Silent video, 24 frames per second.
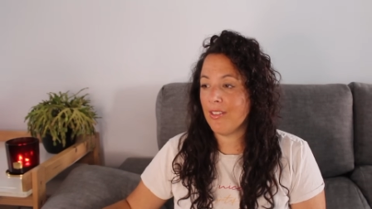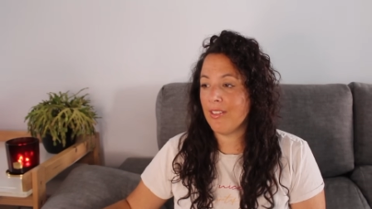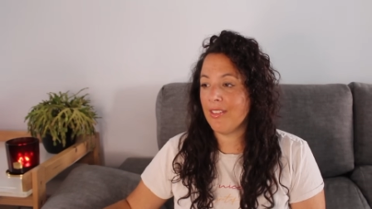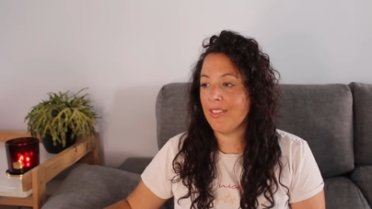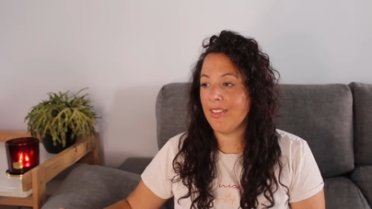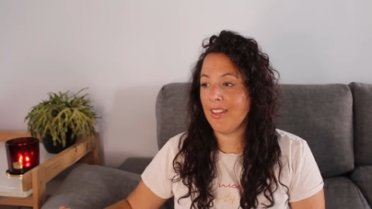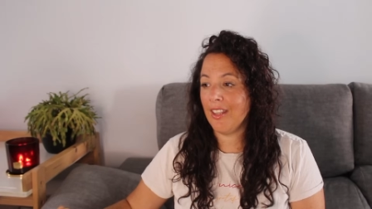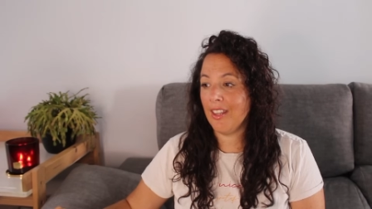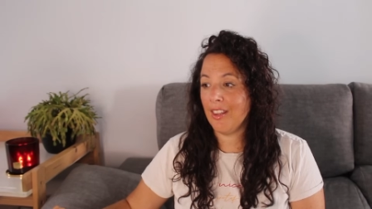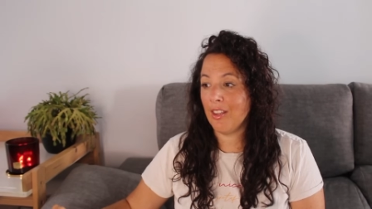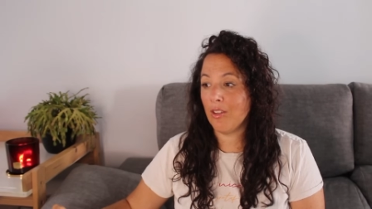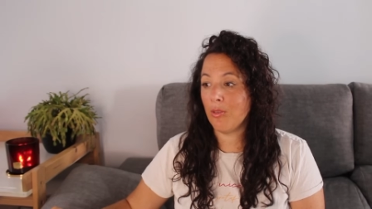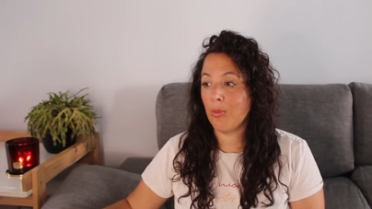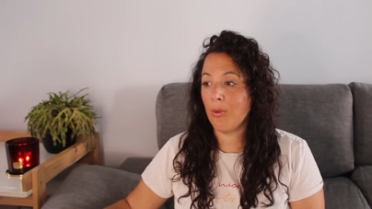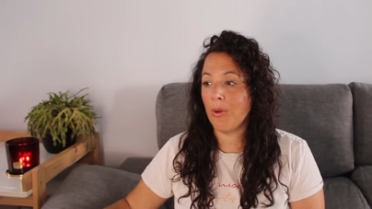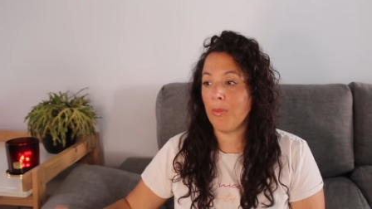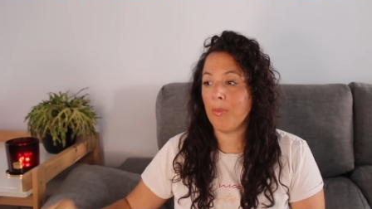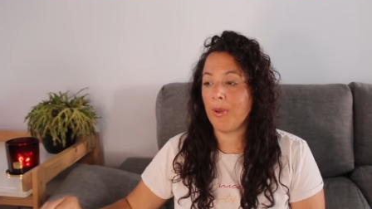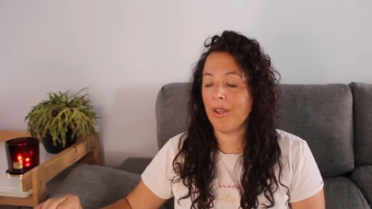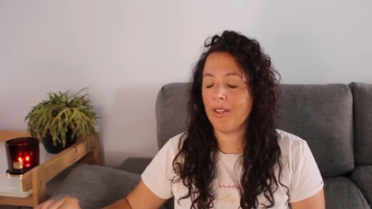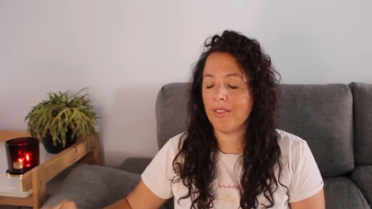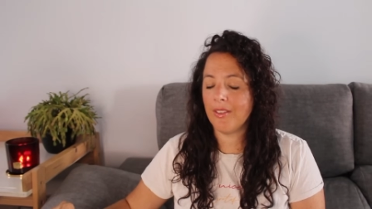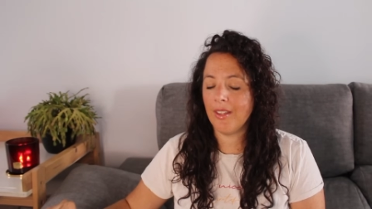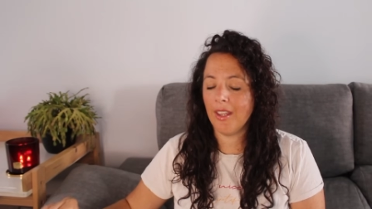see this one
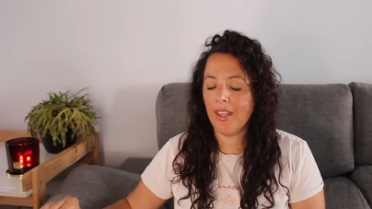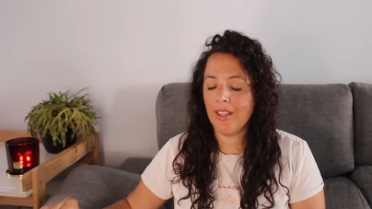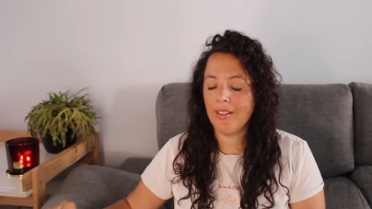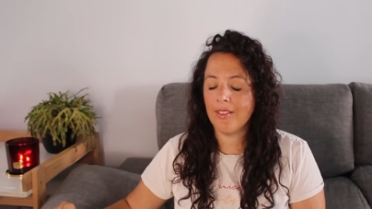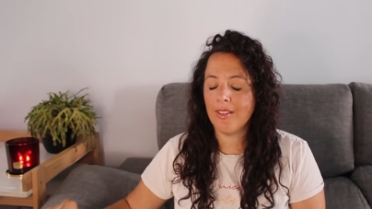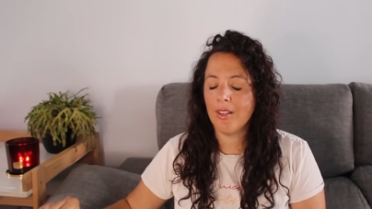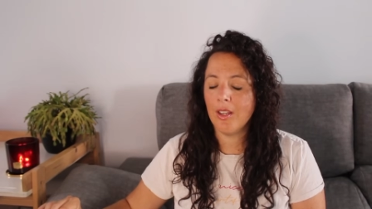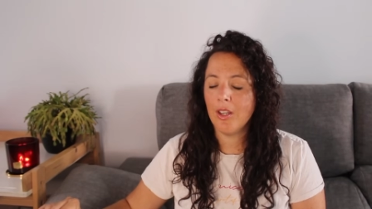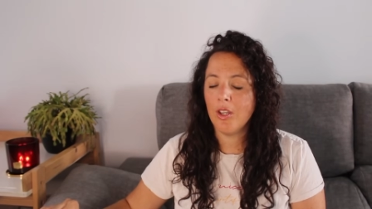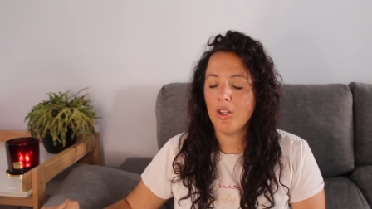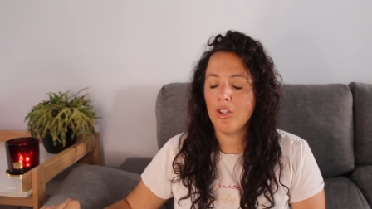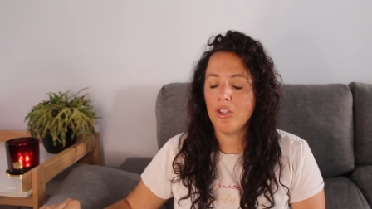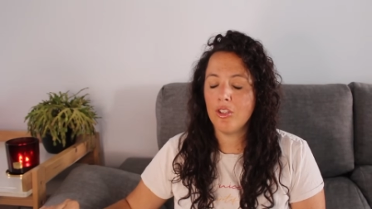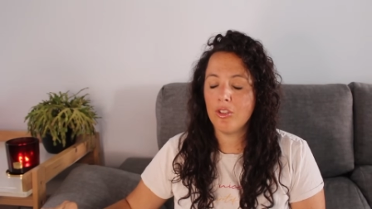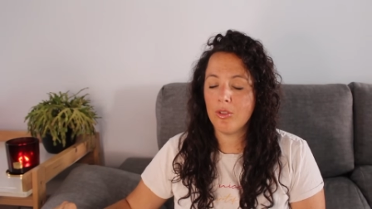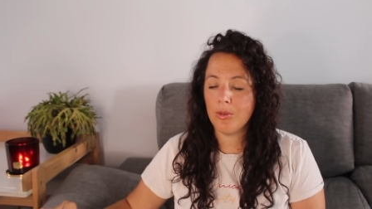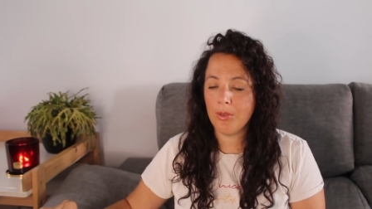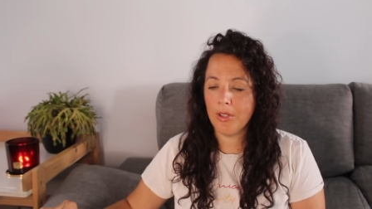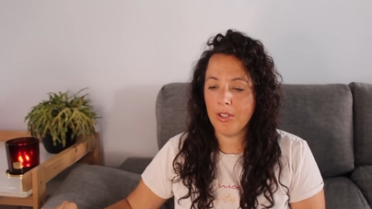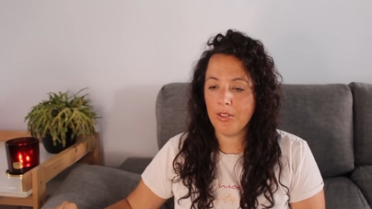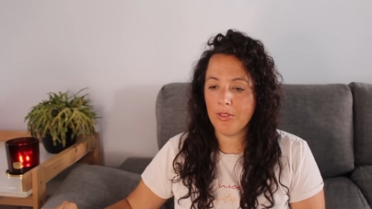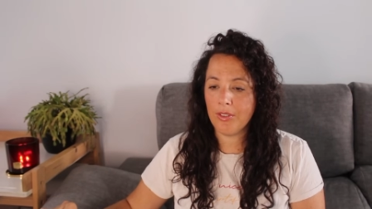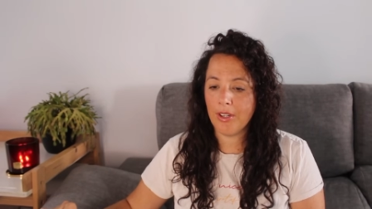because it is Sweet